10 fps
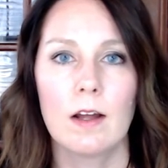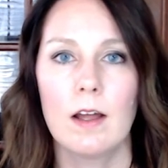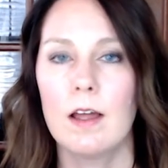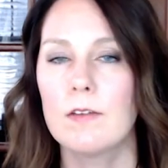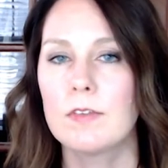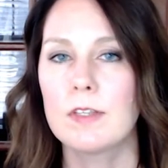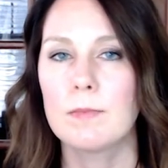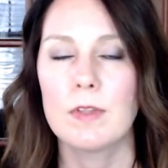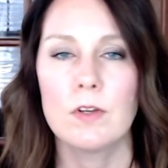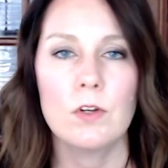of
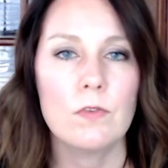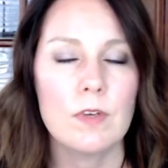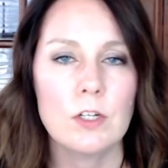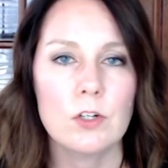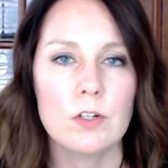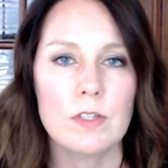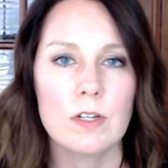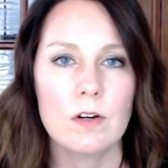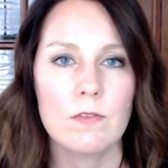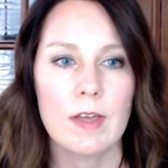some of the new features that
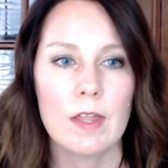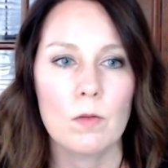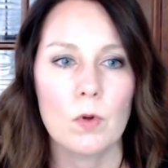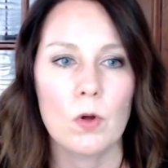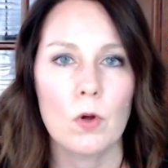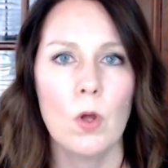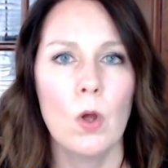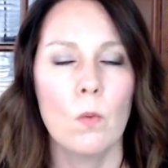are available.